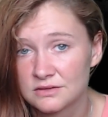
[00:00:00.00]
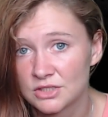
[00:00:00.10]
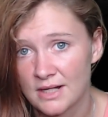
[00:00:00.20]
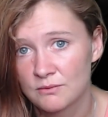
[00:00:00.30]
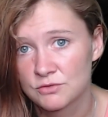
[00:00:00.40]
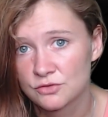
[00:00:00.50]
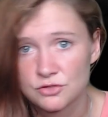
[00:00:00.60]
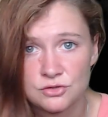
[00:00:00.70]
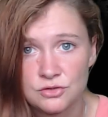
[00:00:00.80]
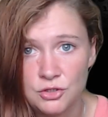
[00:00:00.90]
to counsel
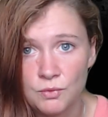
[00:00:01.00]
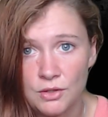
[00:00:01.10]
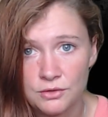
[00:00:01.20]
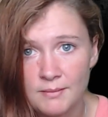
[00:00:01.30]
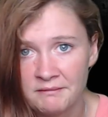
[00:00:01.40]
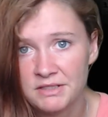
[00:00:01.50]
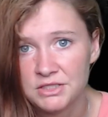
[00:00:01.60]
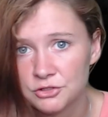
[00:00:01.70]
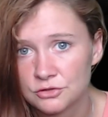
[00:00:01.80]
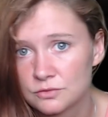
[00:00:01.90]
you on your
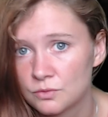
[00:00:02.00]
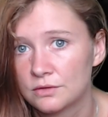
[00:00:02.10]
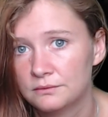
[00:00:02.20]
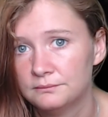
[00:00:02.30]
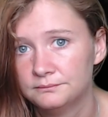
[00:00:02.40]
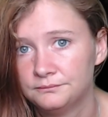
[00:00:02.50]
marriage. You just wouldn't.